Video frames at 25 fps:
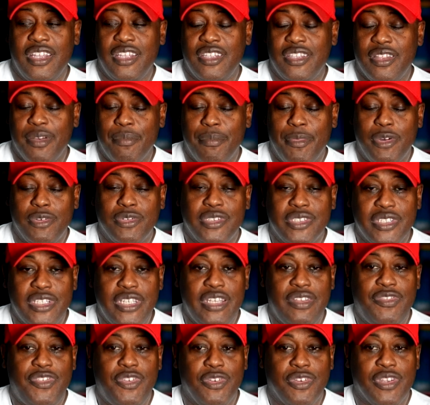the most
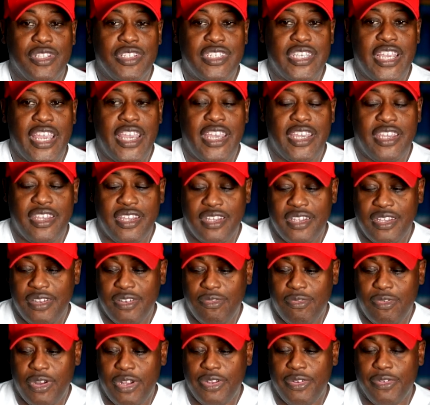leave you could take
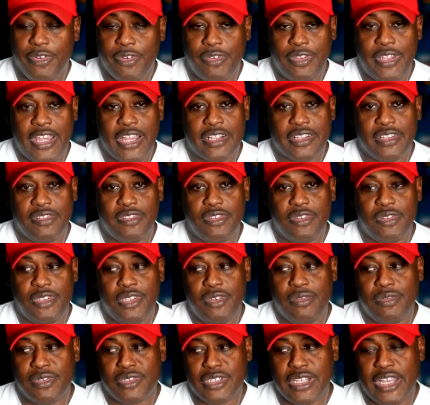while you're on active
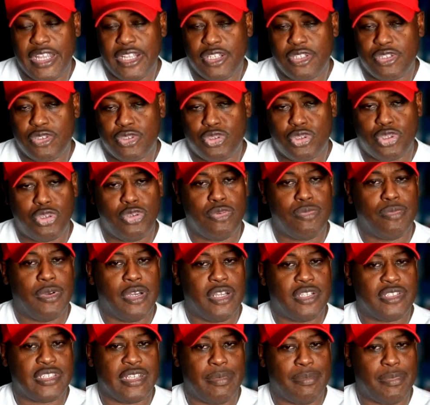duty was like two
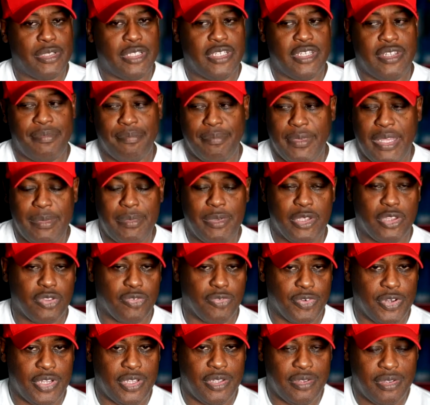months, I believe, maybe
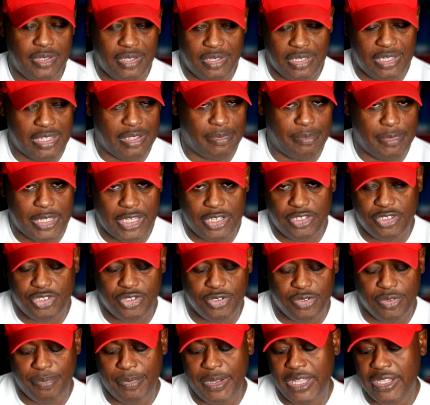three. I'm not
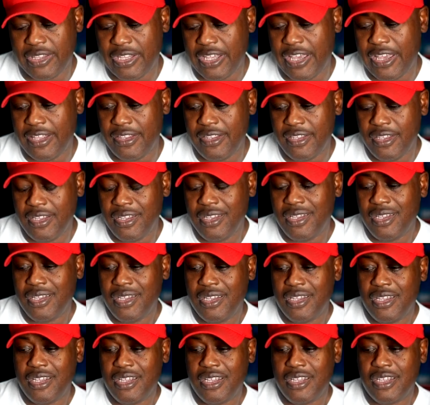sure about that.
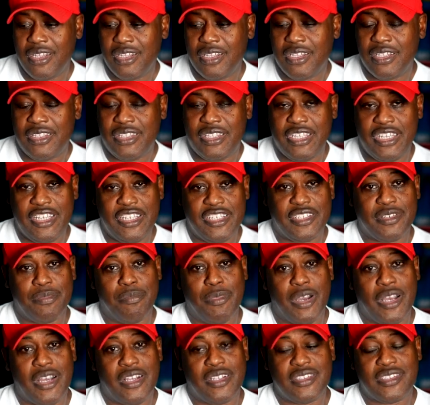These
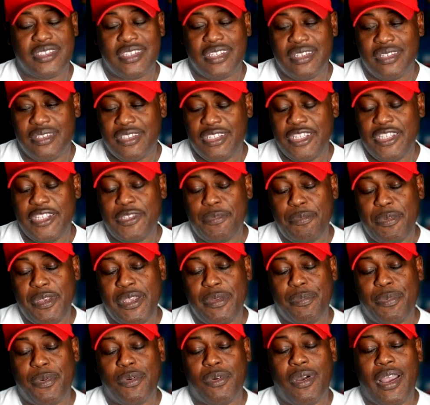months, these
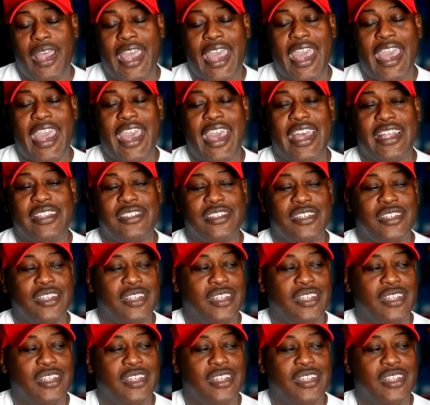people had